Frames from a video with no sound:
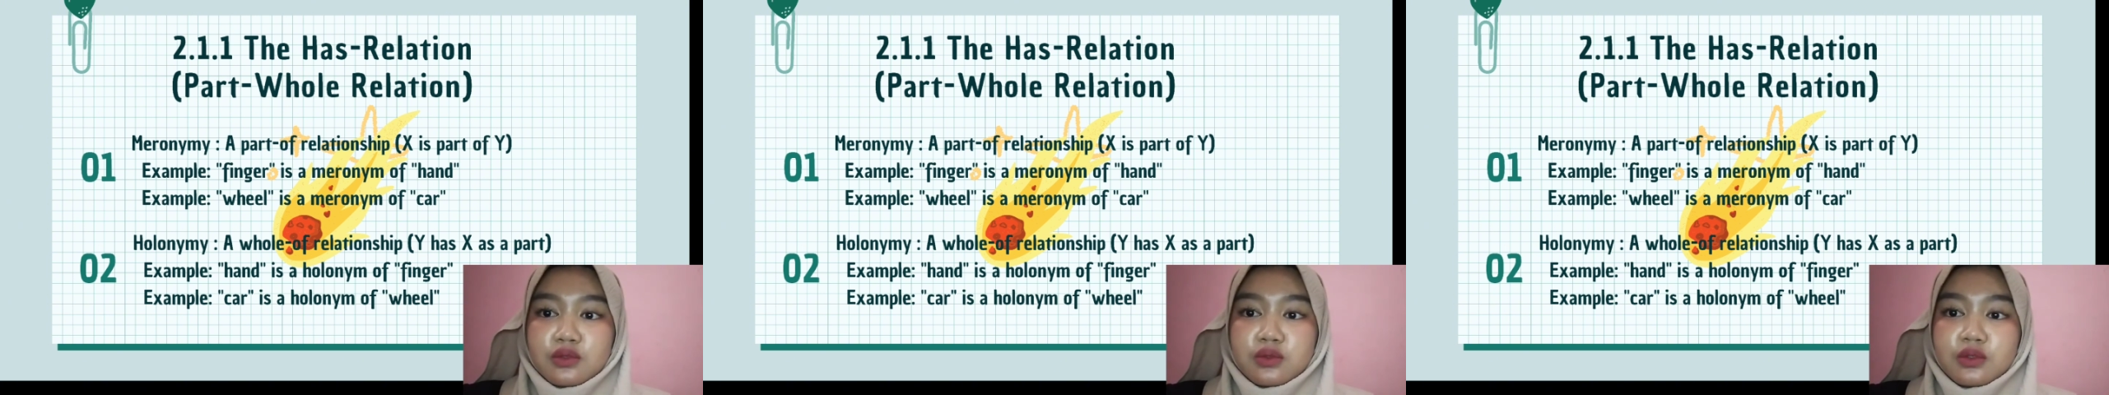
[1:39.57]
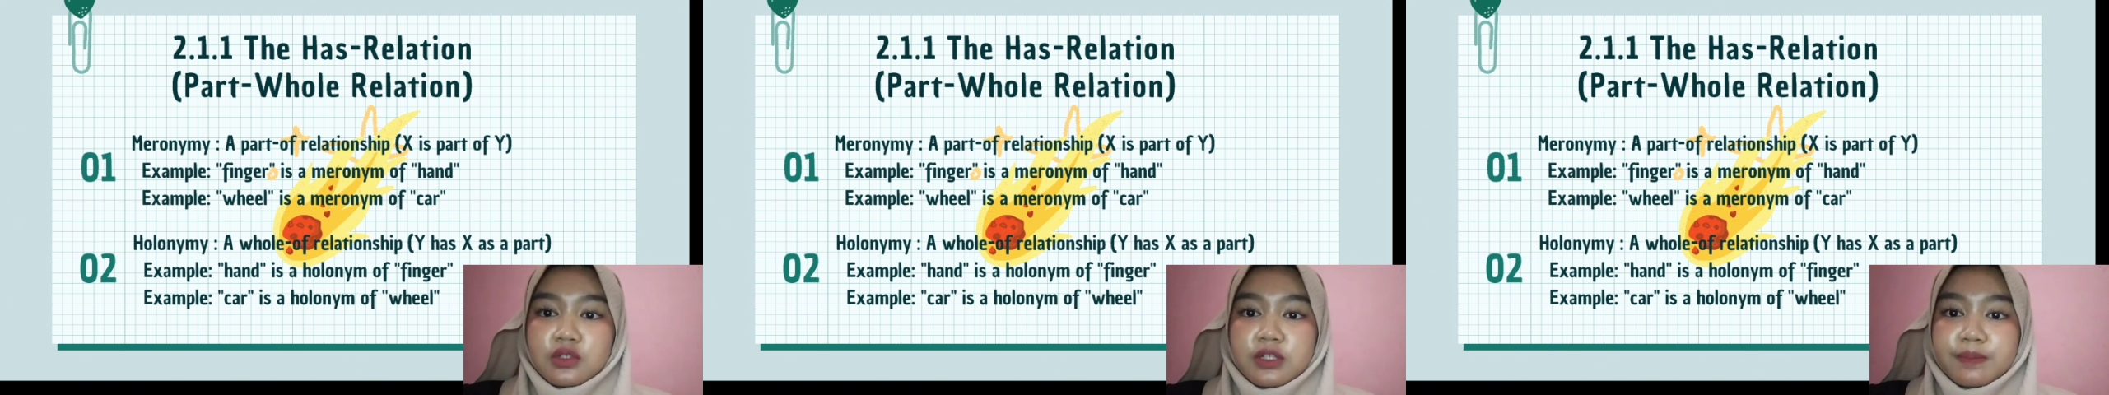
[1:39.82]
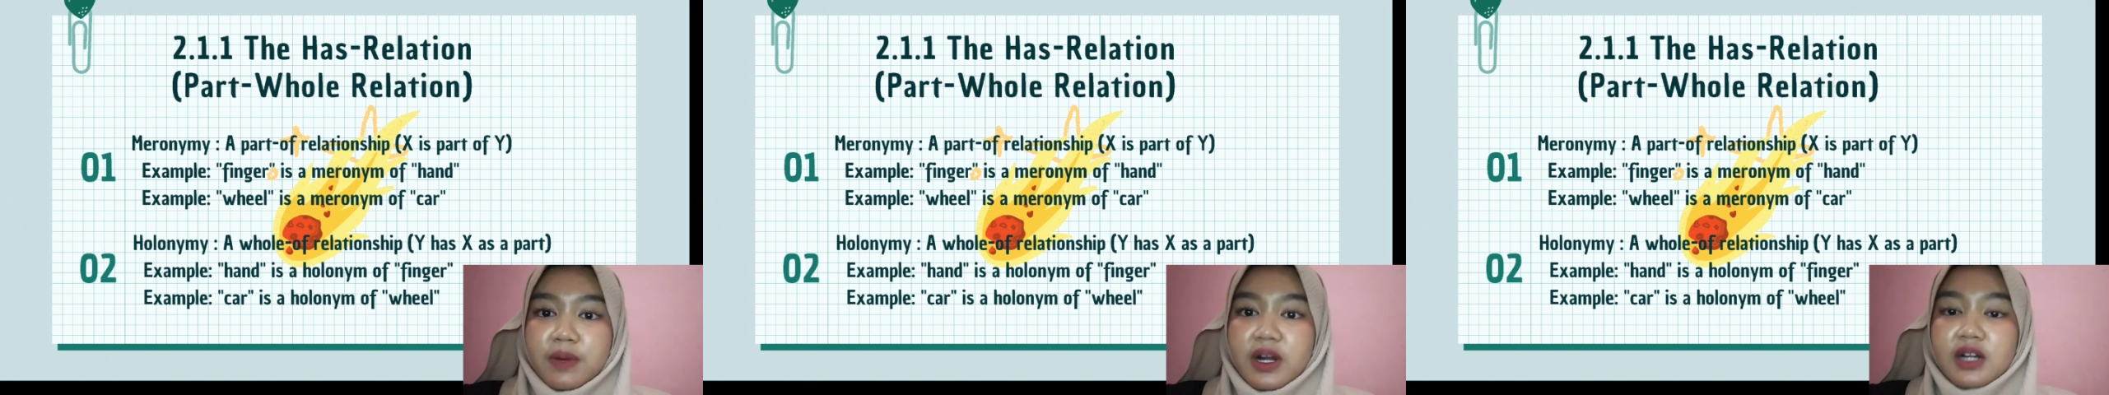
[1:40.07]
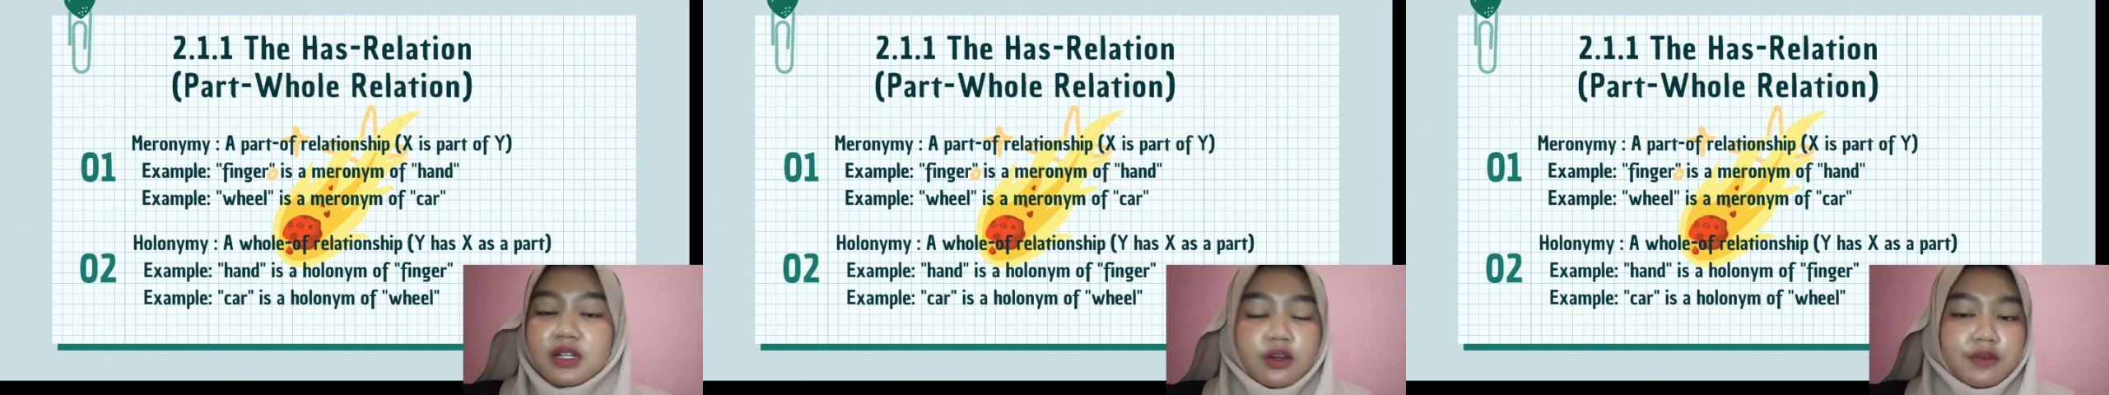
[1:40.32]
to a
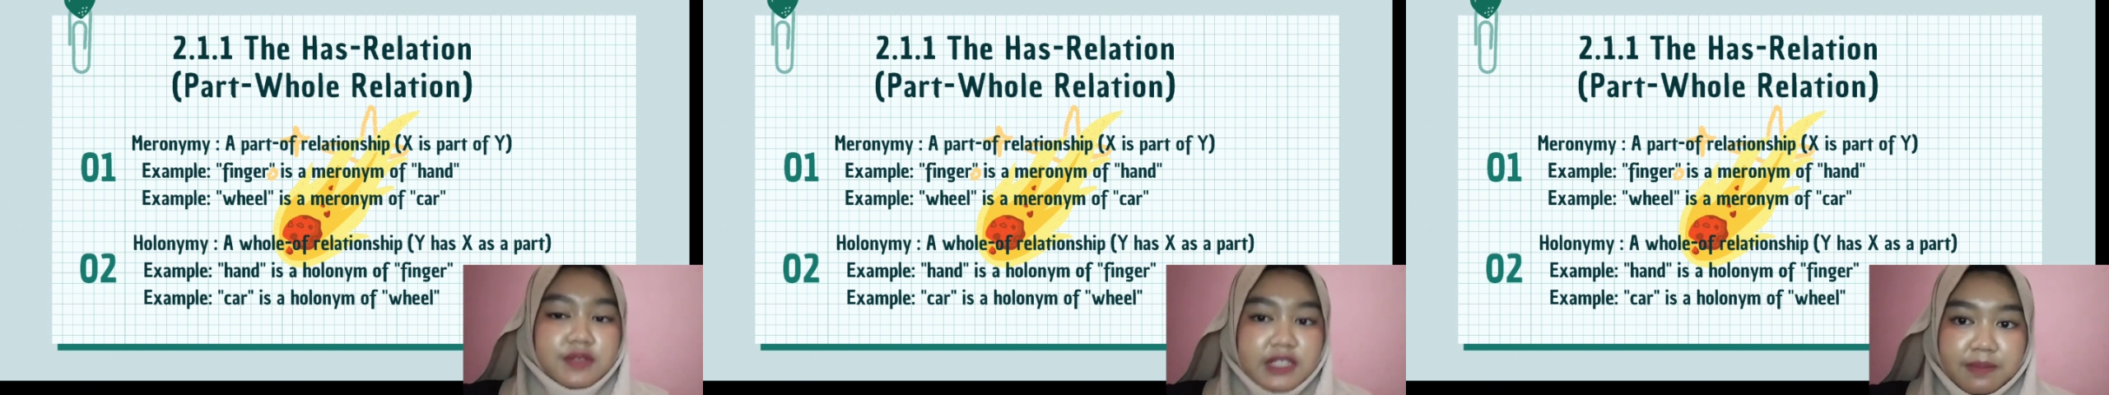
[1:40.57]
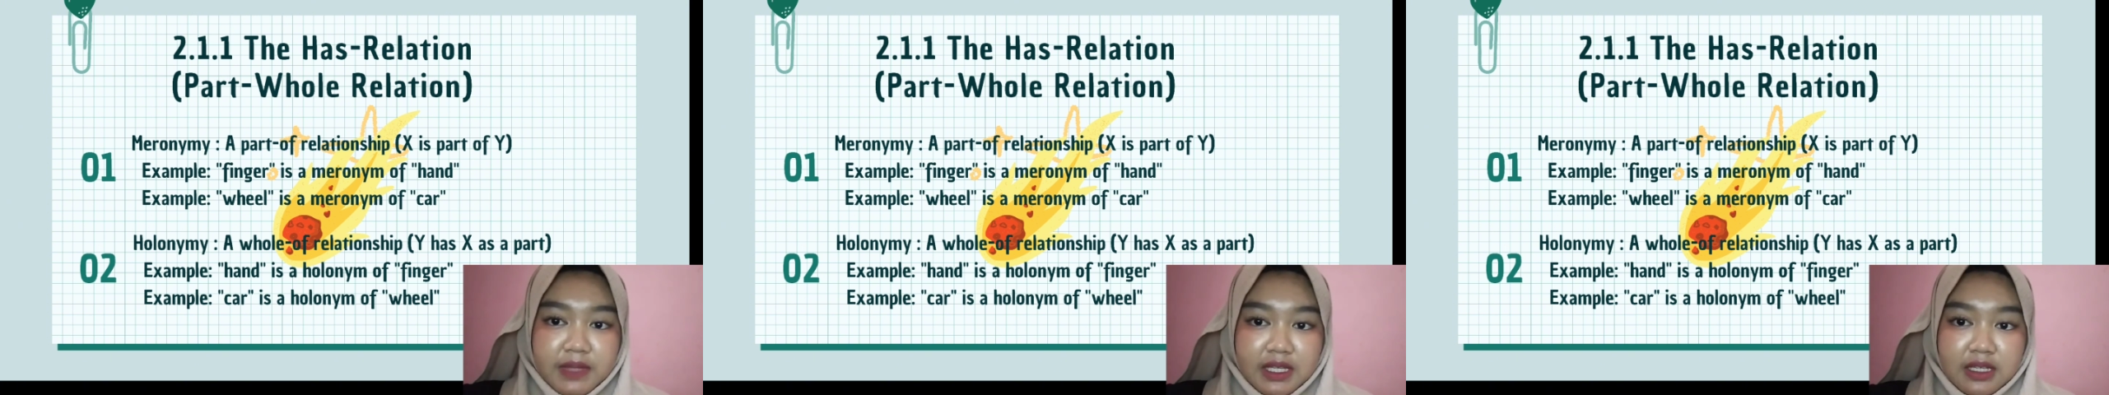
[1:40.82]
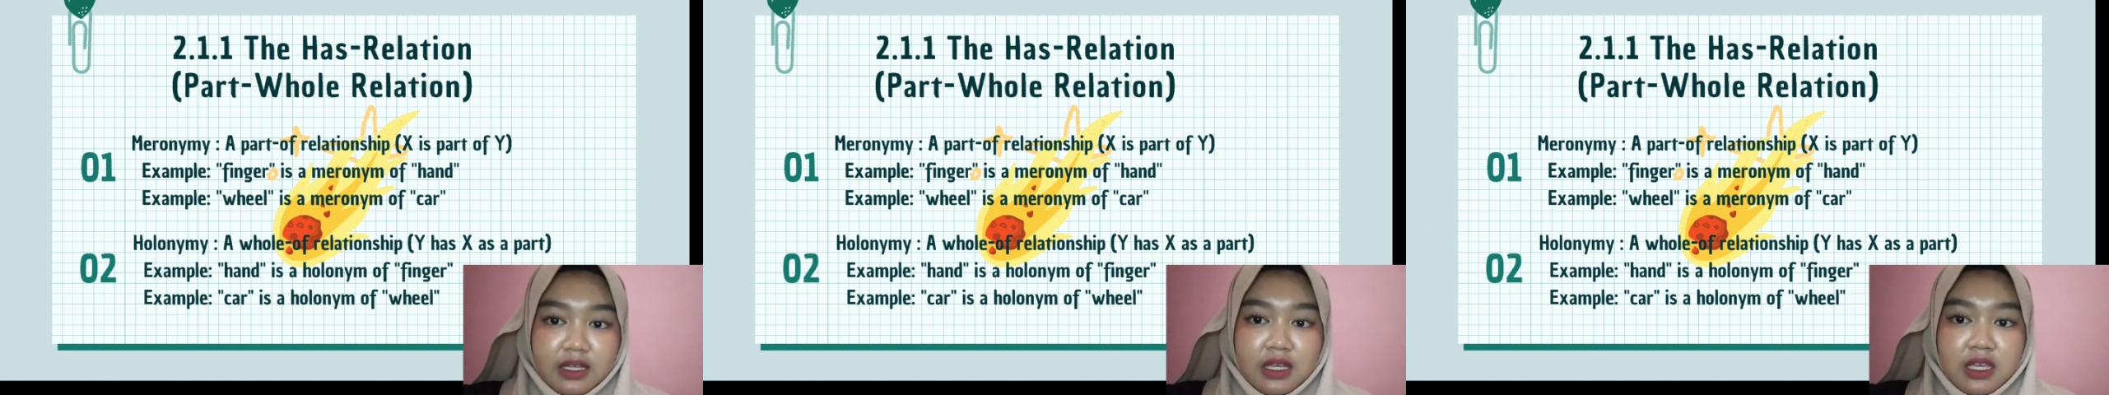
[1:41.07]
part of something.